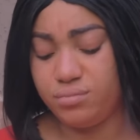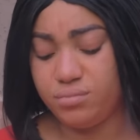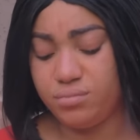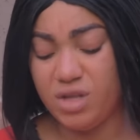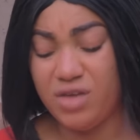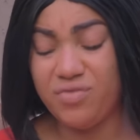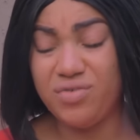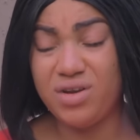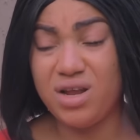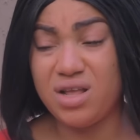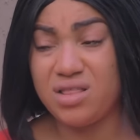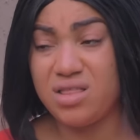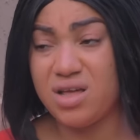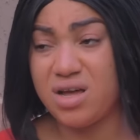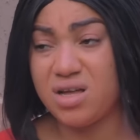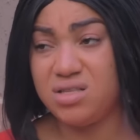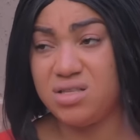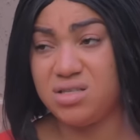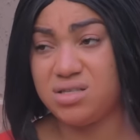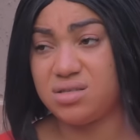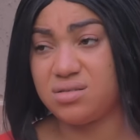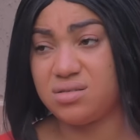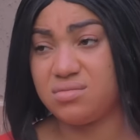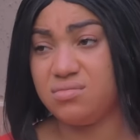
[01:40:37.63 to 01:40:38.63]
Even at
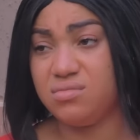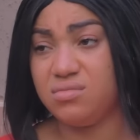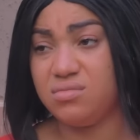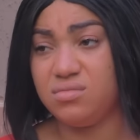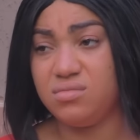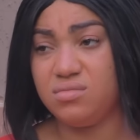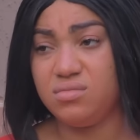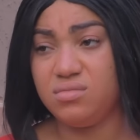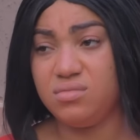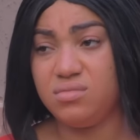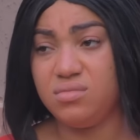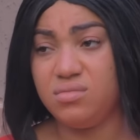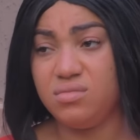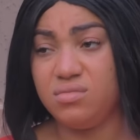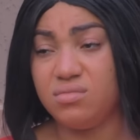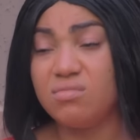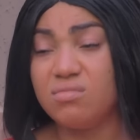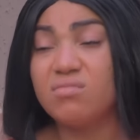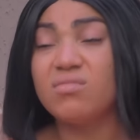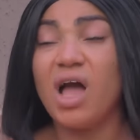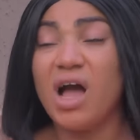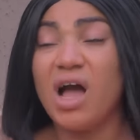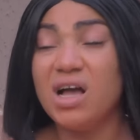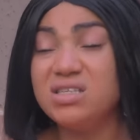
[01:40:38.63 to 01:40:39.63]
that,
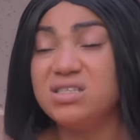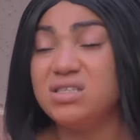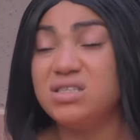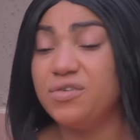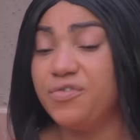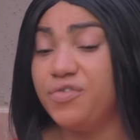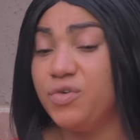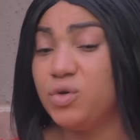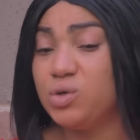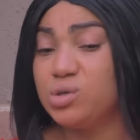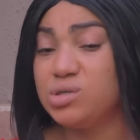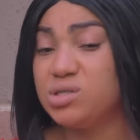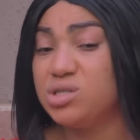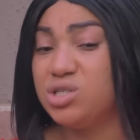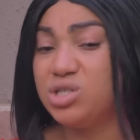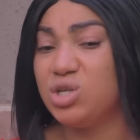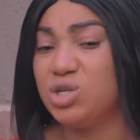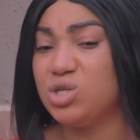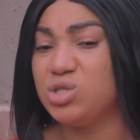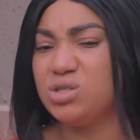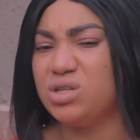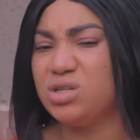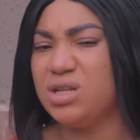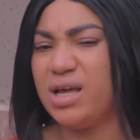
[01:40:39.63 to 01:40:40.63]
I still feel she
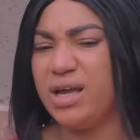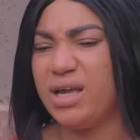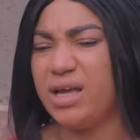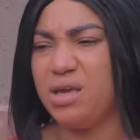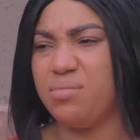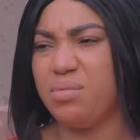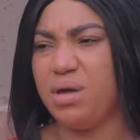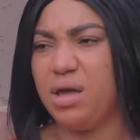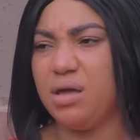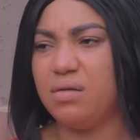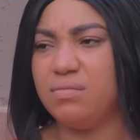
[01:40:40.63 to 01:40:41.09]
doesn't like me.